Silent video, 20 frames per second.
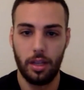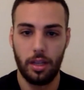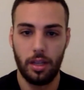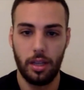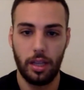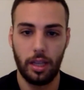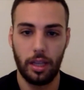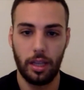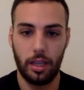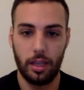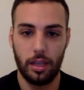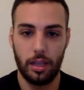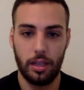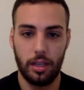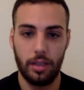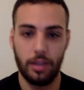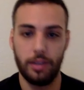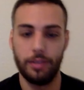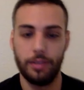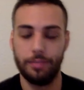Like
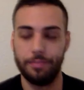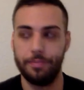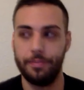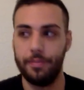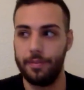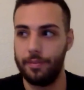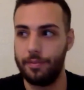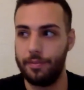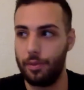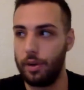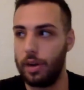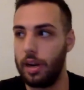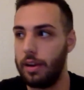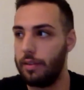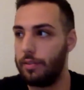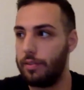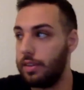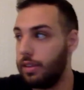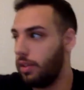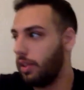um, for
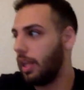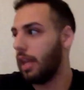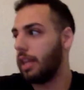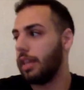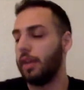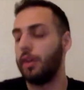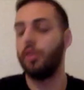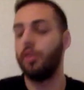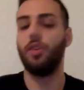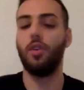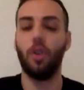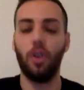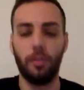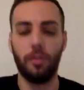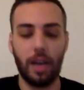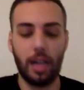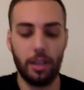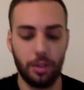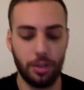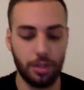I think core
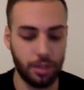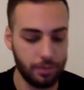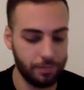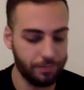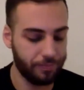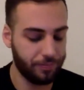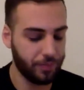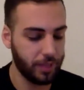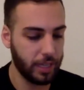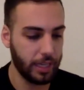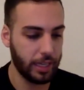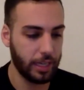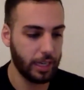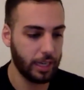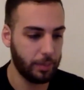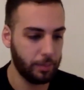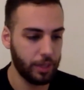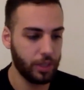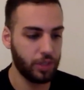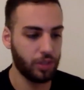values and,
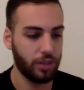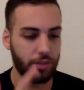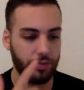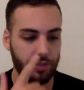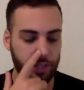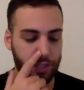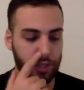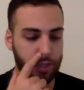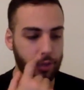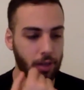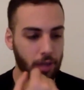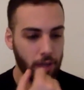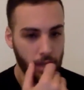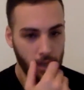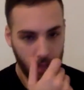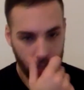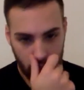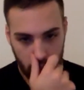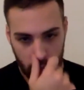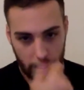and mission and vision
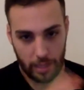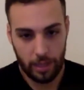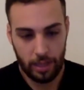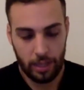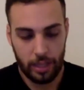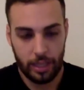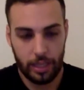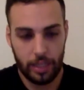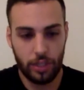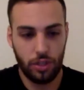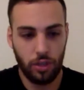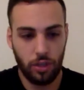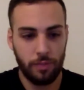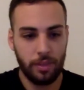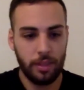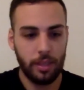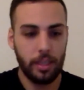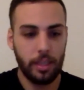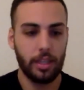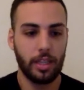is
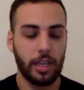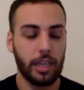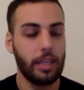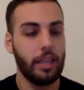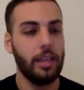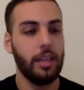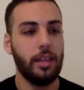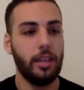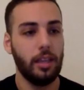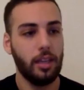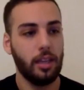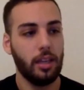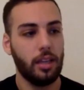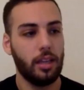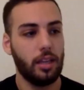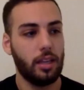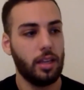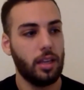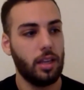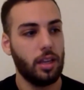something that the key,
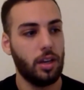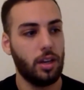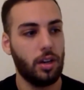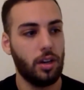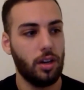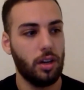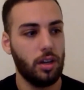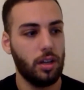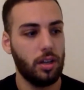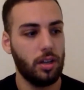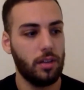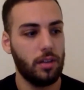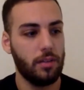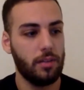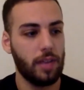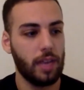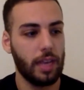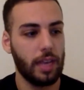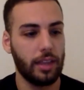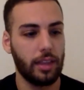
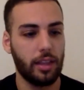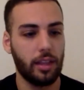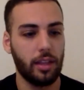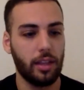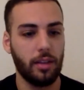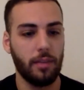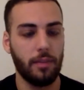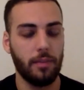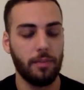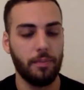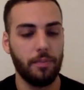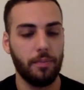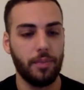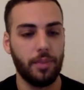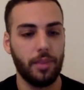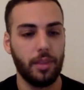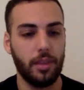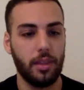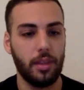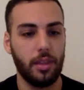like the
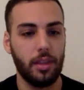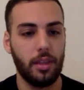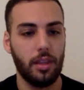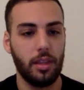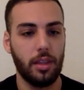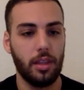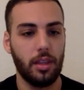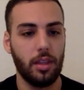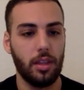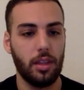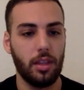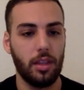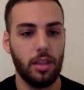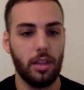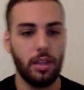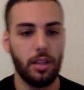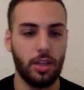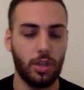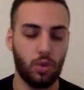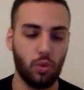
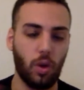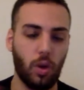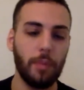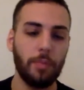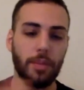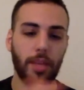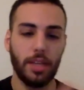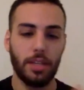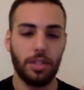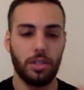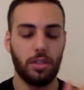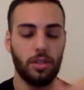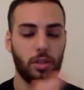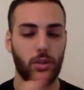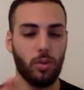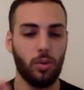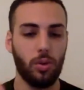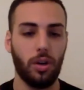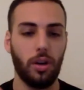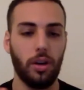the swipe test
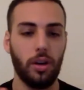to know